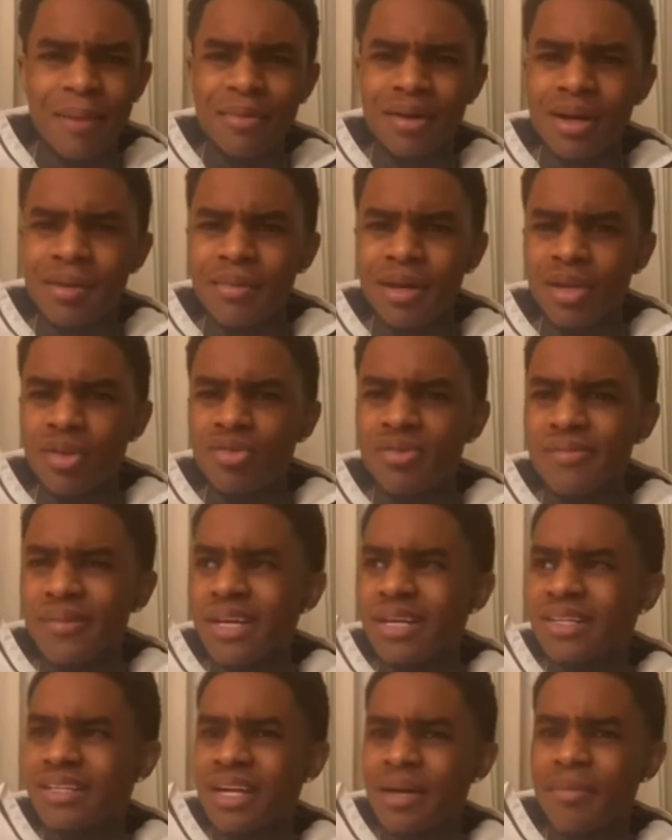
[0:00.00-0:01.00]
up. Nigga, you mean
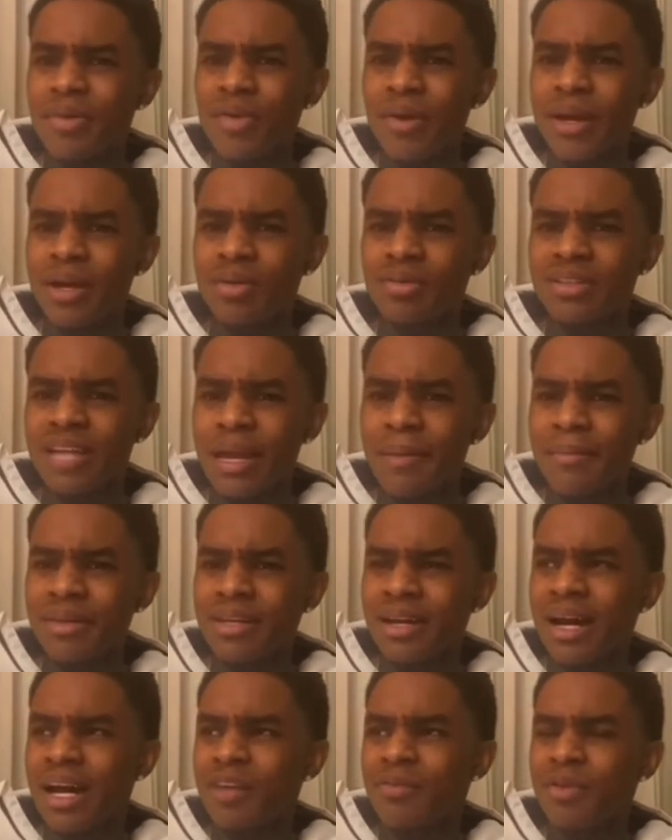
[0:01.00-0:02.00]
to tell me you ain't gonna take me to
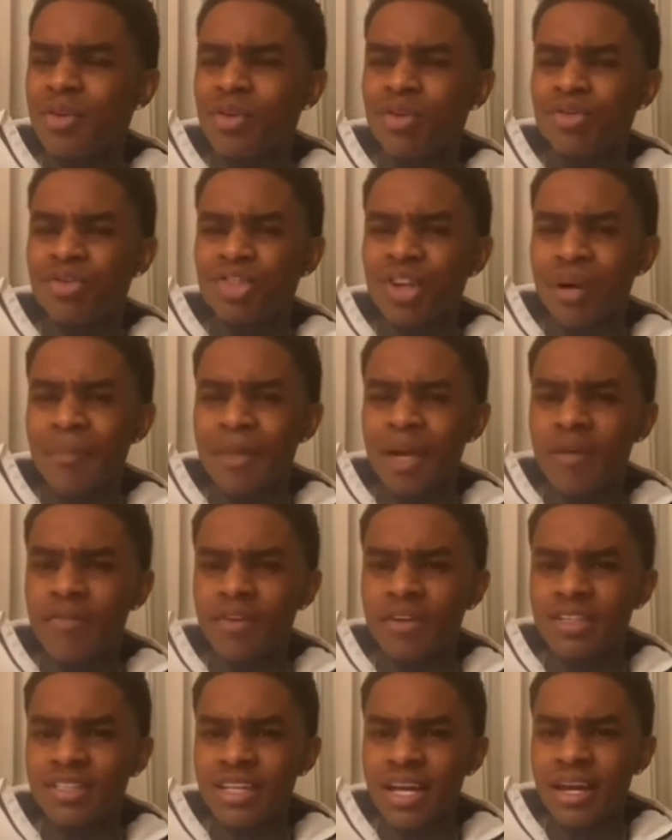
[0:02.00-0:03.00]
the hospital? You gonna drop me off on
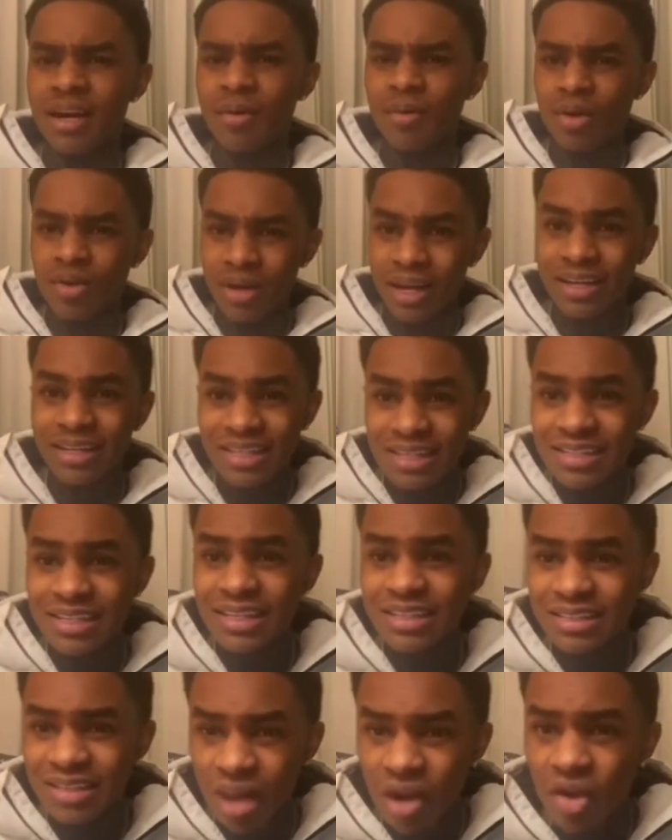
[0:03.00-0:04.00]
the side of the road? Like these
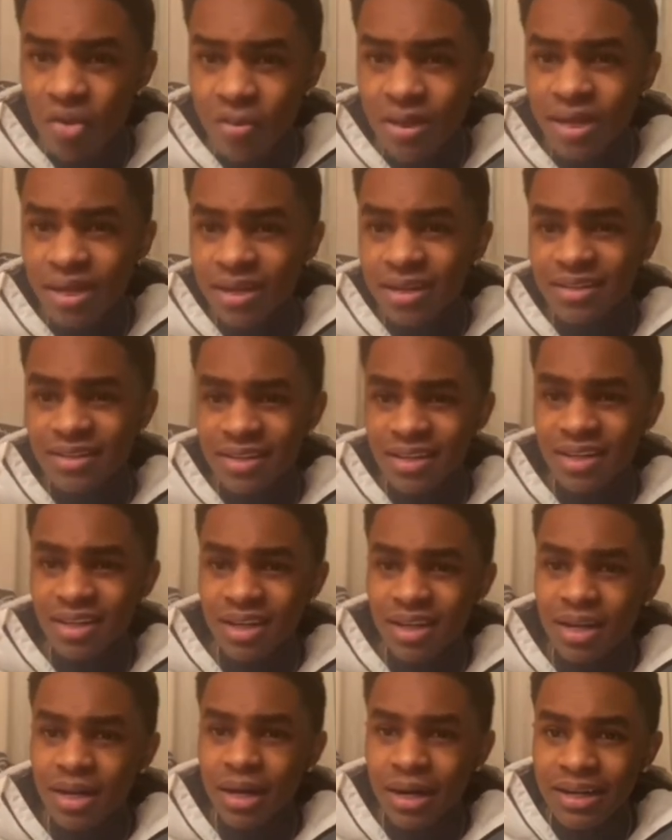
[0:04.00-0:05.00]
niggas told me this.
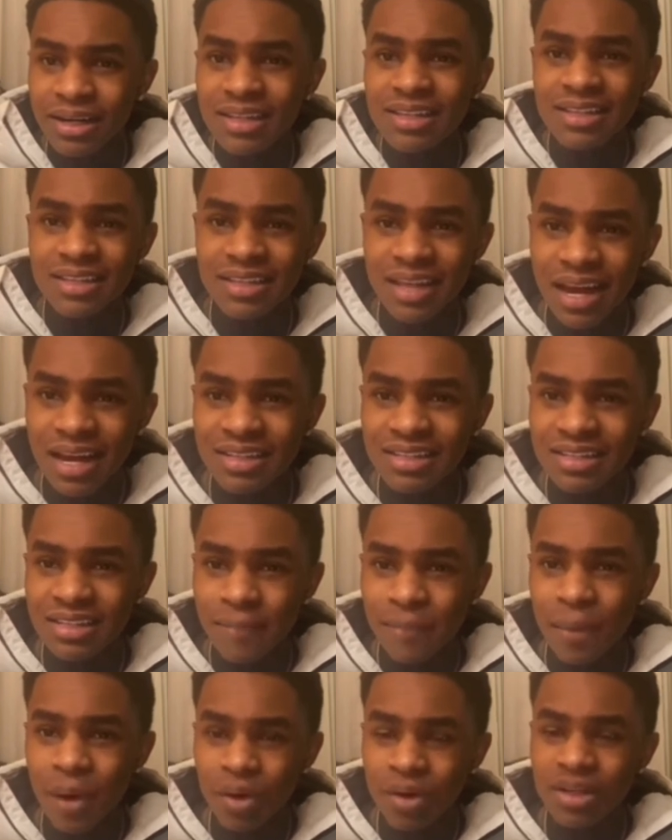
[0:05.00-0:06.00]
Like these niggas actually, the
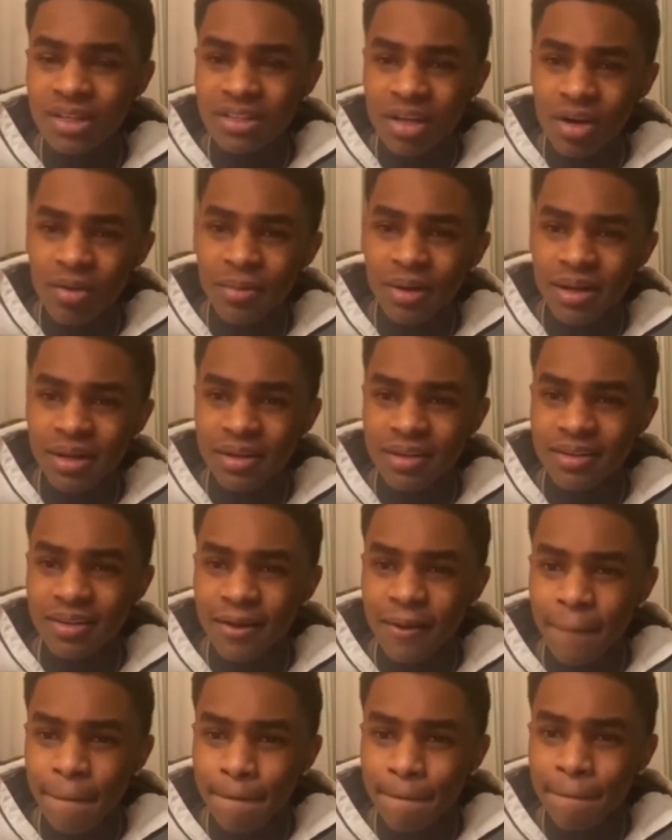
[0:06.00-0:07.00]
police told me this.
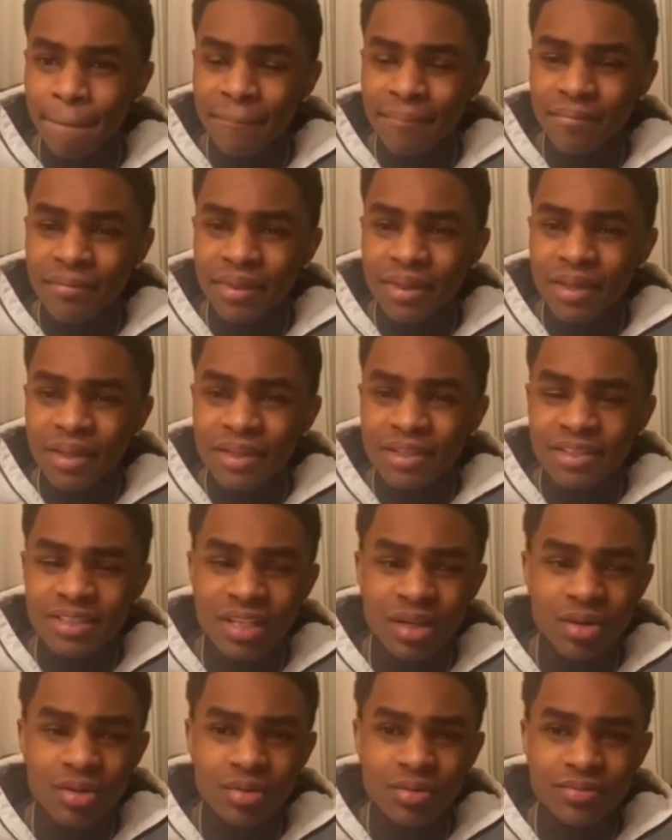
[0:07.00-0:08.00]
Wait, what?
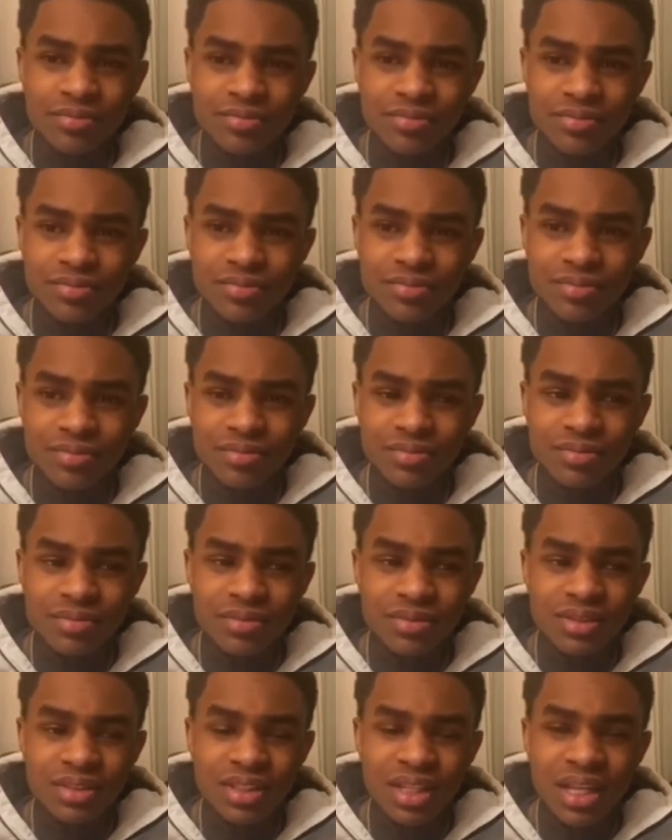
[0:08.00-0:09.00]
So
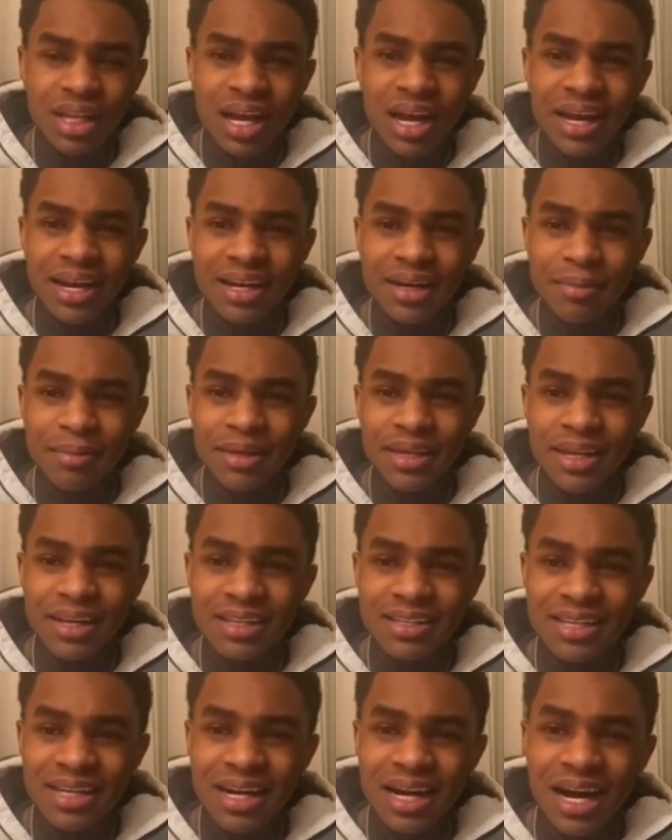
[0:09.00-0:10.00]
I end up getting
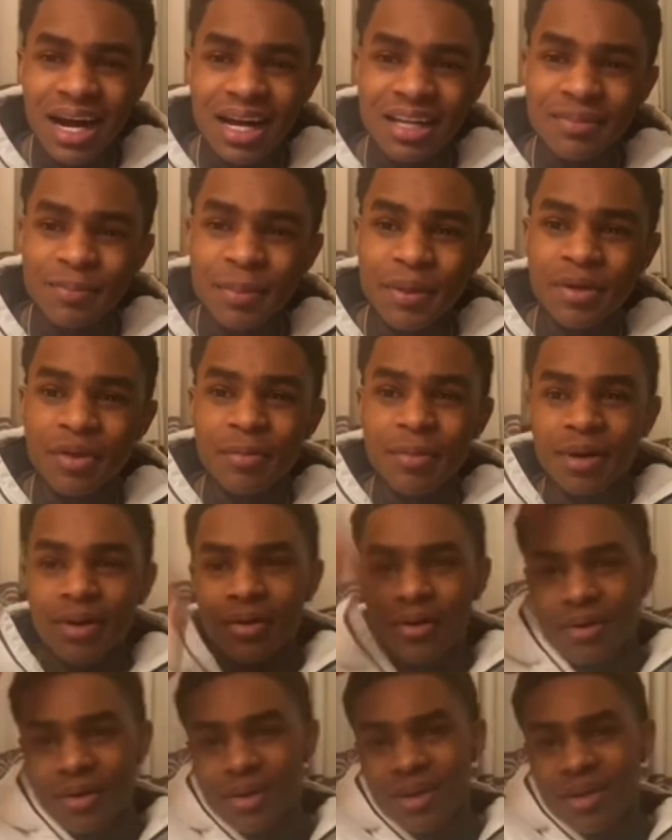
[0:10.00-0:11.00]
to the hospital, bro.
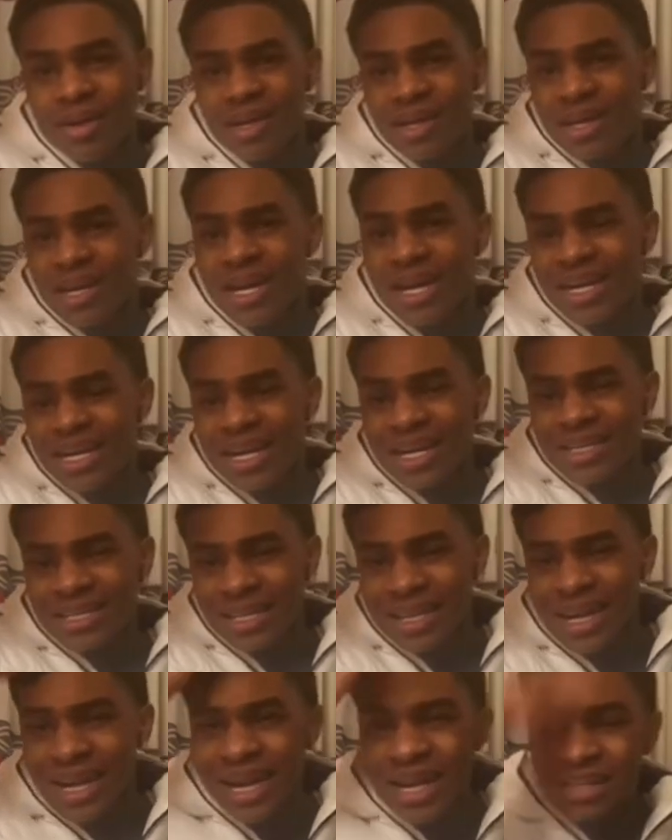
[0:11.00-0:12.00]
I got to
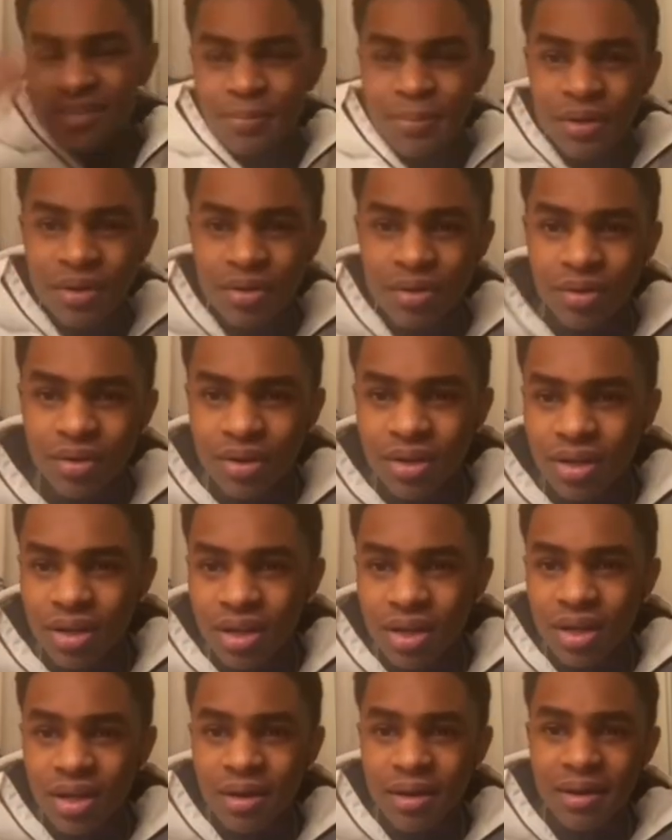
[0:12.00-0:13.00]
the hospital.
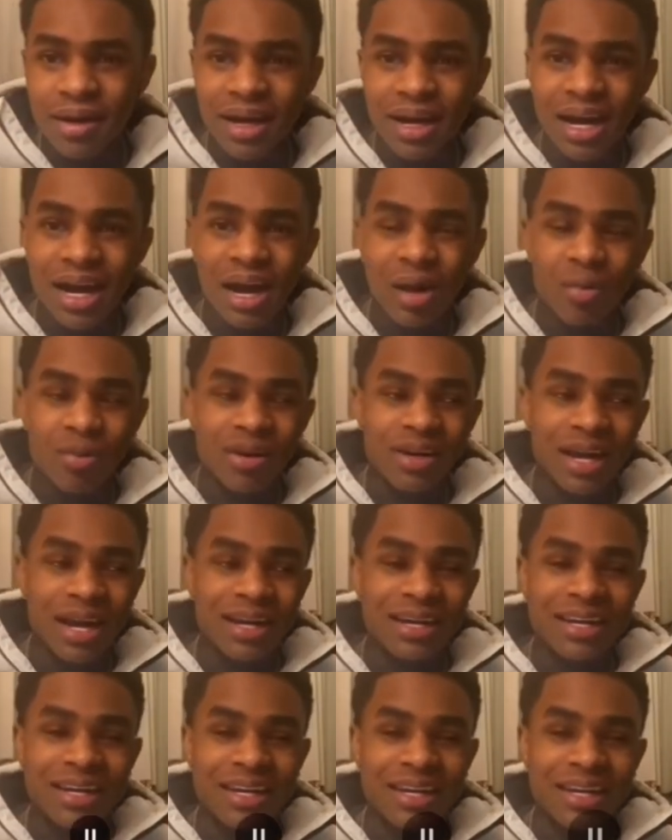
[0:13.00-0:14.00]
I read. I
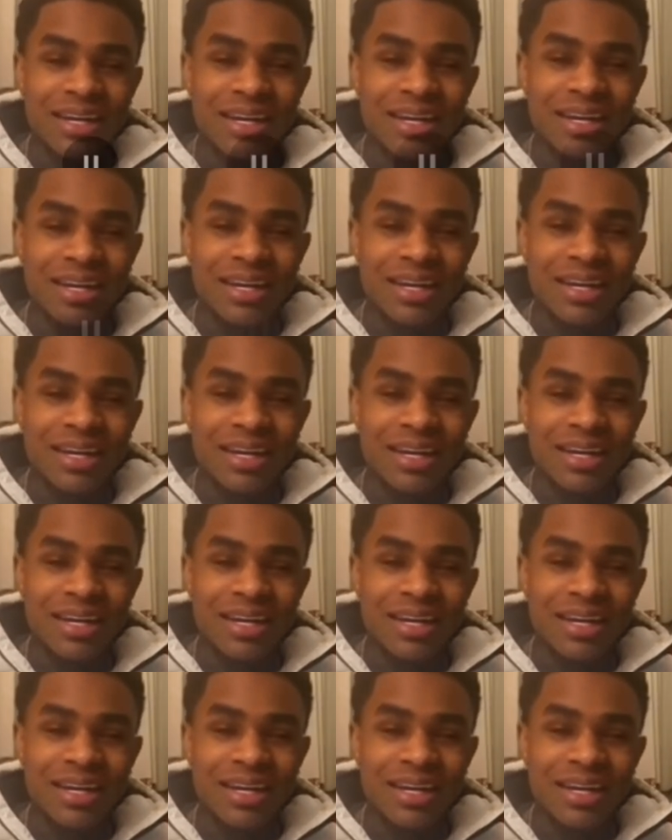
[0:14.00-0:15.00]
didn't. Bronx is crazy
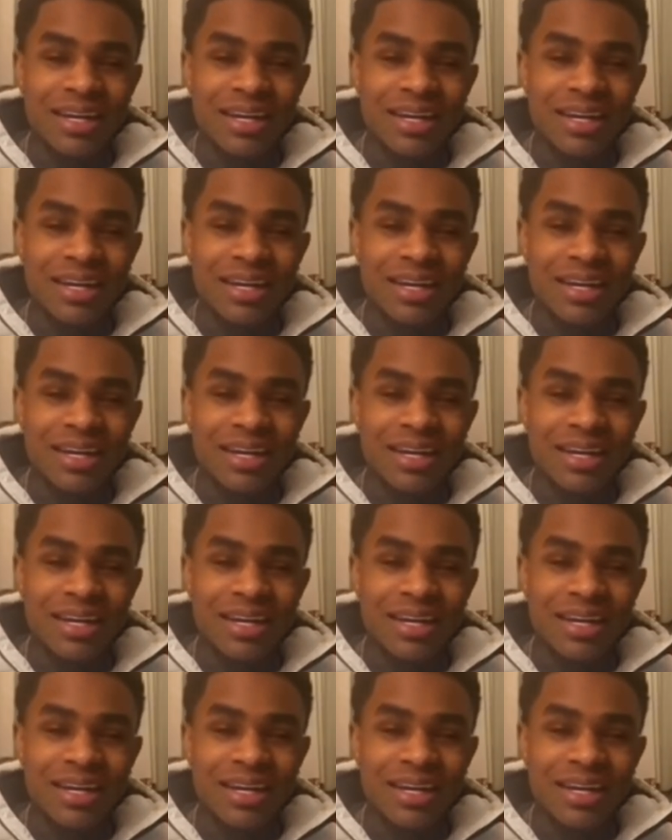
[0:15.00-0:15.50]
with knives and popote